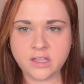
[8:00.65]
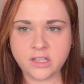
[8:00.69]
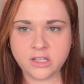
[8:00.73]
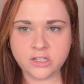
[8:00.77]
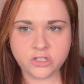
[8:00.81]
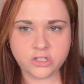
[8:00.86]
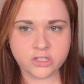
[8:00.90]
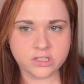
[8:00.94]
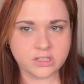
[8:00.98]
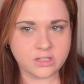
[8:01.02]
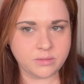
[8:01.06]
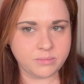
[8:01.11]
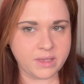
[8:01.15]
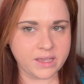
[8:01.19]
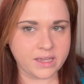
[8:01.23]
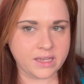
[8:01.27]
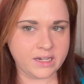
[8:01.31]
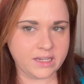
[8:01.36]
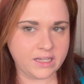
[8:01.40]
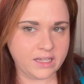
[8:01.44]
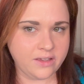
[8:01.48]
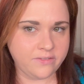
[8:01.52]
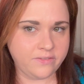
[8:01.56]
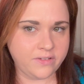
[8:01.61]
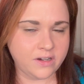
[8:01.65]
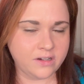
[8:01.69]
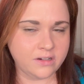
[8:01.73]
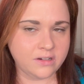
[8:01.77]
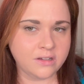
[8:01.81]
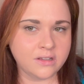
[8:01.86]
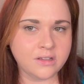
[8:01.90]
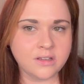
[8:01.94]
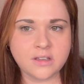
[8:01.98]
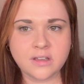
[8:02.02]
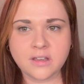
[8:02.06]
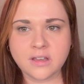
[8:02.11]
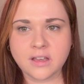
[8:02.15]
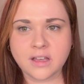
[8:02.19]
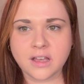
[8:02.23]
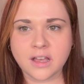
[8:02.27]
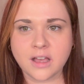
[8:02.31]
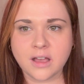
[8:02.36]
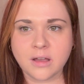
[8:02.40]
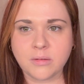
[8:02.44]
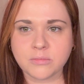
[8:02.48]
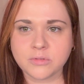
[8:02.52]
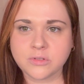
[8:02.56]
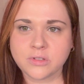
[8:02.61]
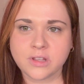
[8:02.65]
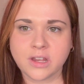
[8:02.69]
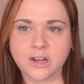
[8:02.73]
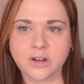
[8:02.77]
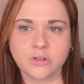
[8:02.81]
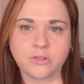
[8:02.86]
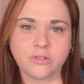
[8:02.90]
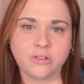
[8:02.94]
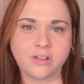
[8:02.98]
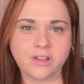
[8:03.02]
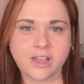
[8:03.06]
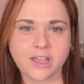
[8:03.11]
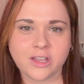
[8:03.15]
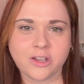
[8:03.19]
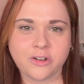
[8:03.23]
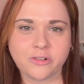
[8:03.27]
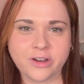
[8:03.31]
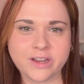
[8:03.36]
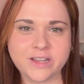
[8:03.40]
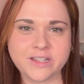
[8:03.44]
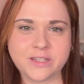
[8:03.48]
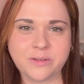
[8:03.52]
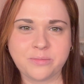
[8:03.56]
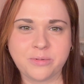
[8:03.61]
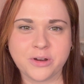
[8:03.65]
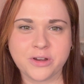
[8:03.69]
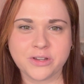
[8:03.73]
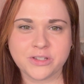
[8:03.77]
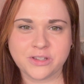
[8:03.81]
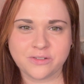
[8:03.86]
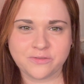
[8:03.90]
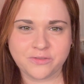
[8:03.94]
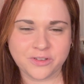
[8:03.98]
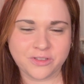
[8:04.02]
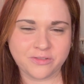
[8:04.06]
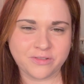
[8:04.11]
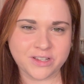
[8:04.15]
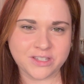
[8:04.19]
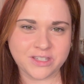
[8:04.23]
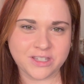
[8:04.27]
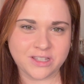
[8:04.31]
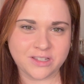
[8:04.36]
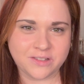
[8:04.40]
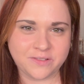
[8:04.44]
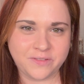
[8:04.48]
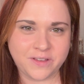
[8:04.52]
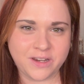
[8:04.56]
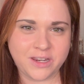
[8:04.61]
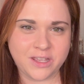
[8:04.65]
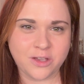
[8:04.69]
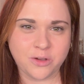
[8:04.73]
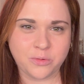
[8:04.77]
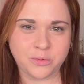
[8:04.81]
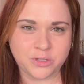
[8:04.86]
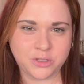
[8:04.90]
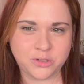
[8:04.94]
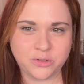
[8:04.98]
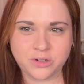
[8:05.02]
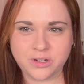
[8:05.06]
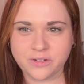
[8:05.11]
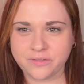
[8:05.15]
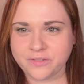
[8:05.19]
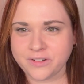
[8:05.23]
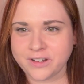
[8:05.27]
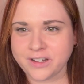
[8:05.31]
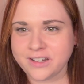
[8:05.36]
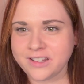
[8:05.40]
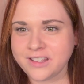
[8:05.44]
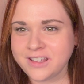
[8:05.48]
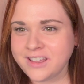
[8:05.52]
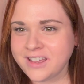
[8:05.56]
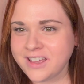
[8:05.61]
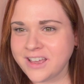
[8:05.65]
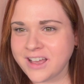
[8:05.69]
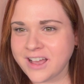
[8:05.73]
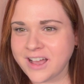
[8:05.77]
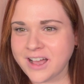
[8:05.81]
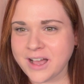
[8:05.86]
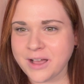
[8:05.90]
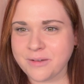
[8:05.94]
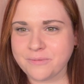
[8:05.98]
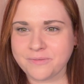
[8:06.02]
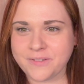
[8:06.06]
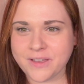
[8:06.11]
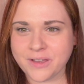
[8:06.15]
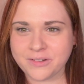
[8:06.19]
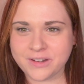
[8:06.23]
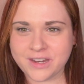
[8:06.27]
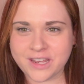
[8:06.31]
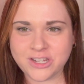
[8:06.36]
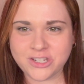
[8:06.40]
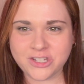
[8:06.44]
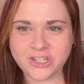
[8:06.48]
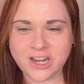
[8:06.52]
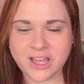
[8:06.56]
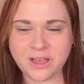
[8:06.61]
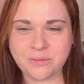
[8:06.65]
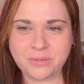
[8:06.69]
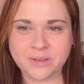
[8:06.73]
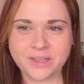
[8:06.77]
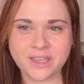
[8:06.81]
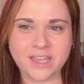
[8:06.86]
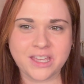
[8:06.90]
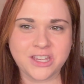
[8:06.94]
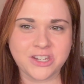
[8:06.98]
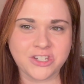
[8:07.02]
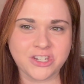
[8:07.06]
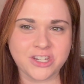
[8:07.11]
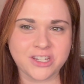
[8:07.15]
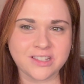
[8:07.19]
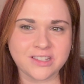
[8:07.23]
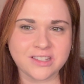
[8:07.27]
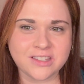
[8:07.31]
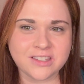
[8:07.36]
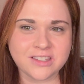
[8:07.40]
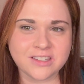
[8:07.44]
just to make it even so that I don't look like a crazy person for the rest of this video with two different foundation applications.